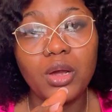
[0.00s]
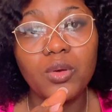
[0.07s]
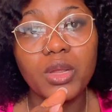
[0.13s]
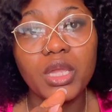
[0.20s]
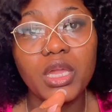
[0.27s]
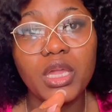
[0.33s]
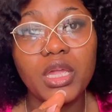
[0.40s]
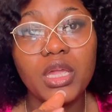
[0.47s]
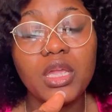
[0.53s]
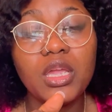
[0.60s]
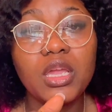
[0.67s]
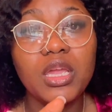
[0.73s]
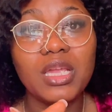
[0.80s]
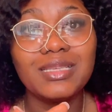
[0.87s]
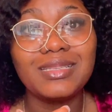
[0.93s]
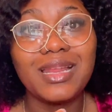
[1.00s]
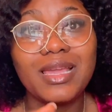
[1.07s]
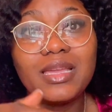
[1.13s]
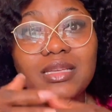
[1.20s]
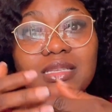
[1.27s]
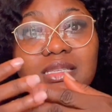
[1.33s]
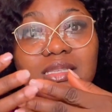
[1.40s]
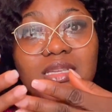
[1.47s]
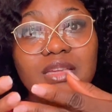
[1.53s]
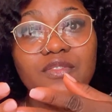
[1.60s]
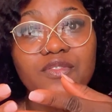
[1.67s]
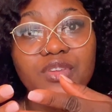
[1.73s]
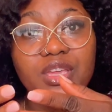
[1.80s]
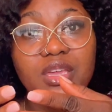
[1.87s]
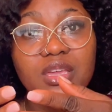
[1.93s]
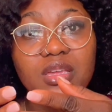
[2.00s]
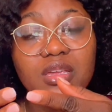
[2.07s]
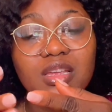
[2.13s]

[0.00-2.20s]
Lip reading: Okay, it's like a CV.